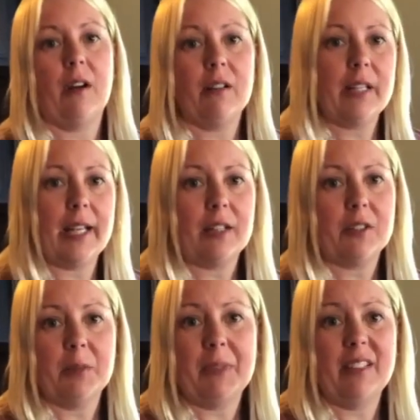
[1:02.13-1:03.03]
All it
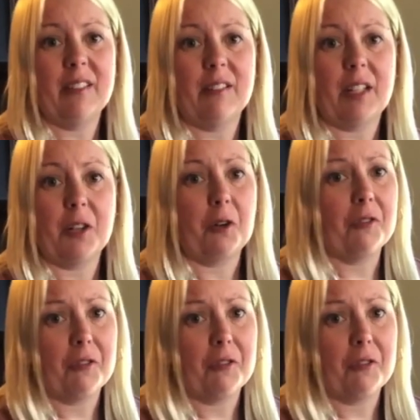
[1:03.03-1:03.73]
actually means is that you're over